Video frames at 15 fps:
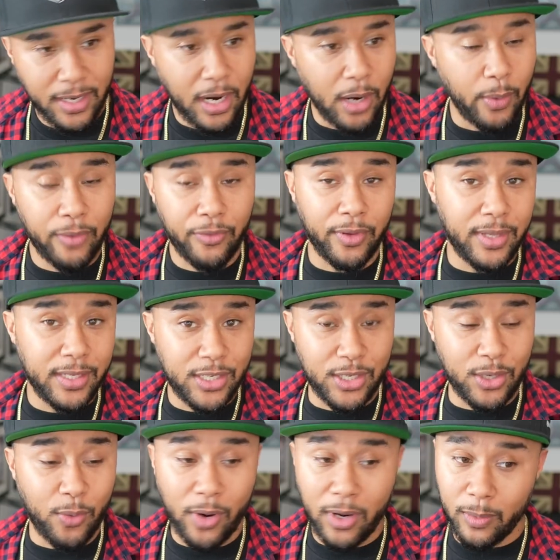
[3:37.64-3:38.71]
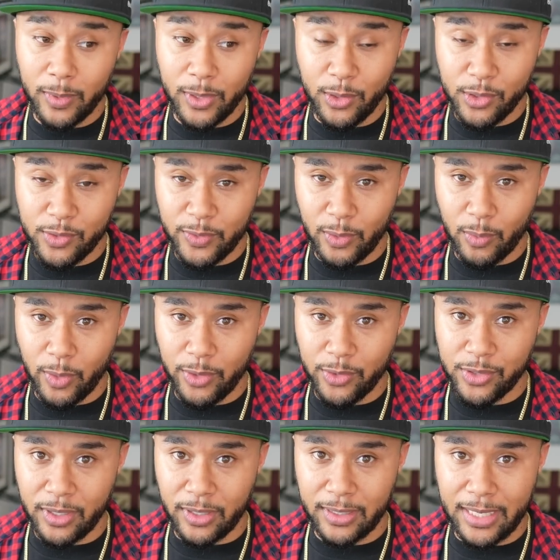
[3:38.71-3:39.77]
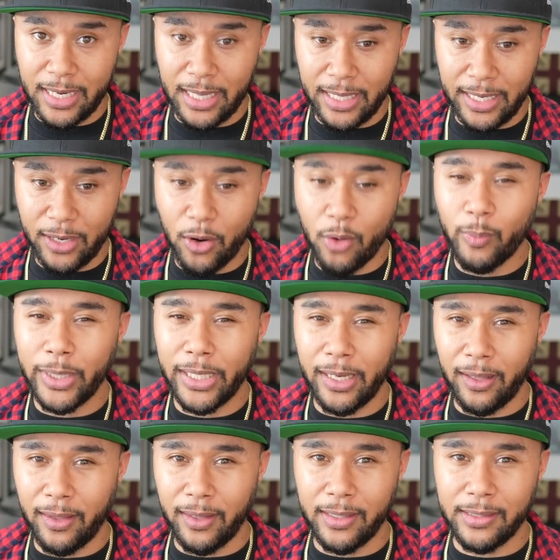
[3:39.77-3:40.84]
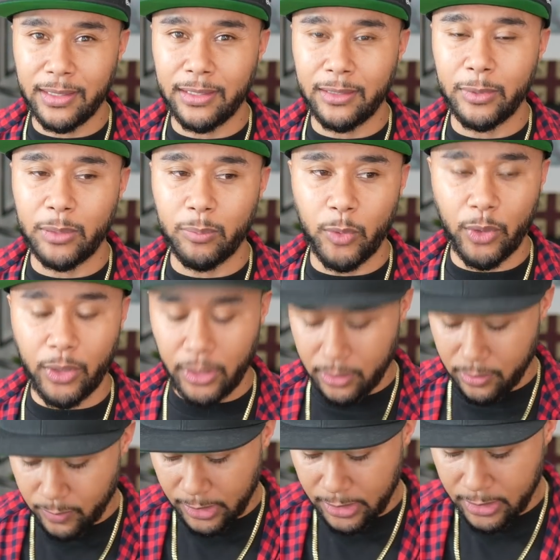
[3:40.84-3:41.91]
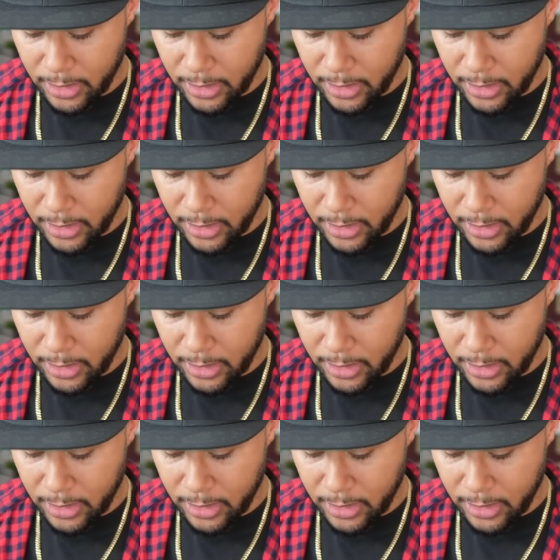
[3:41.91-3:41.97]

However, this is incredibly useful when you start kind of like complicating things a little bit more, right?